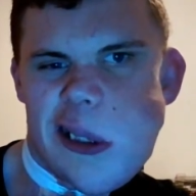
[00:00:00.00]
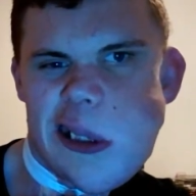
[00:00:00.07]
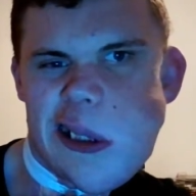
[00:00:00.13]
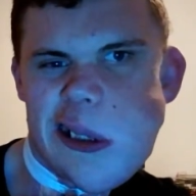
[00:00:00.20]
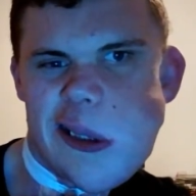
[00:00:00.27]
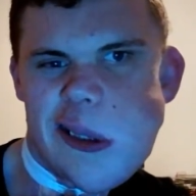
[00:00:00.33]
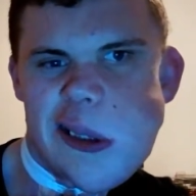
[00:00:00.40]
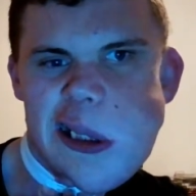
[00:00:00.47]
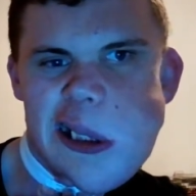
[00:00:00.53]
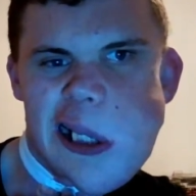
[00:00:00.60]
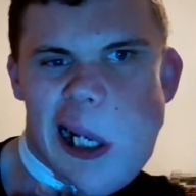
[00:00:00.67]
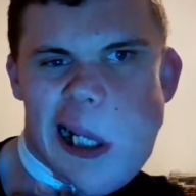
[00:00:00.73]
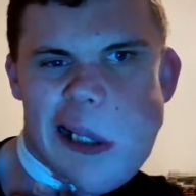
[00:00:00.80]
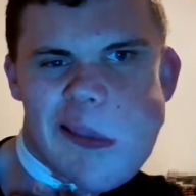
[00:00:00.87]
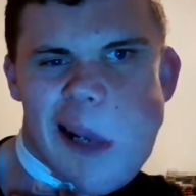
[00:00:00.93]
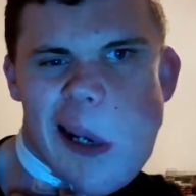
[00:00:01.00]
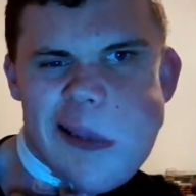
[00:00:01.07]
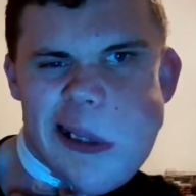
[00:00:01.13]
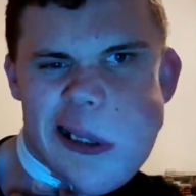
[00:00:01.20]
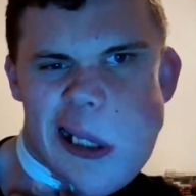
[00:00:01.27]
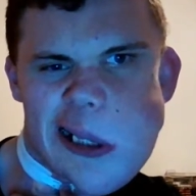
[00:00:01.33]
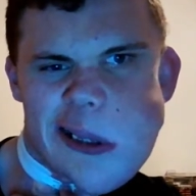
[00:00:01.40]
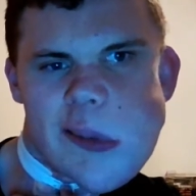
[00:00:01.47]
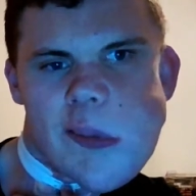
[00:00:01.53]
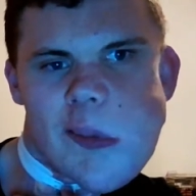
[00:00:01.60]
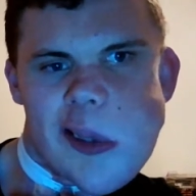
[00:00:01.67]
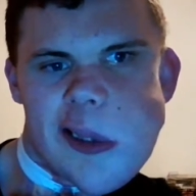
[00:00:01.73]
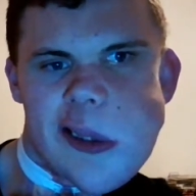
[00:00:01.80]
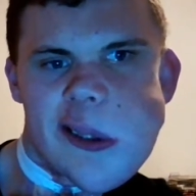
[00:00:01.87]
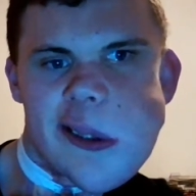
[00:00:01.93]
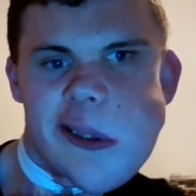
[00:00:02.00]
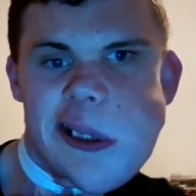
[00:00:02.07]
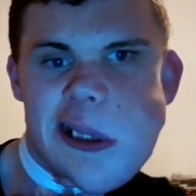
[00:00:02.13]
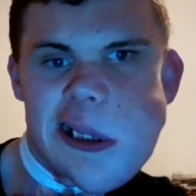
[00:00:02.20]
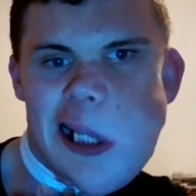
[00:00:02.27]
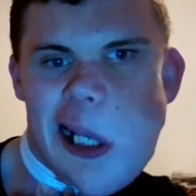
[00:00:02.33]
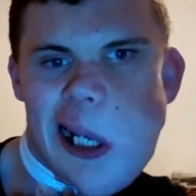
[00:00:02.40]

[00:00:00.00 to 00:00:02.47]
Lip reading: is I found it kind of weird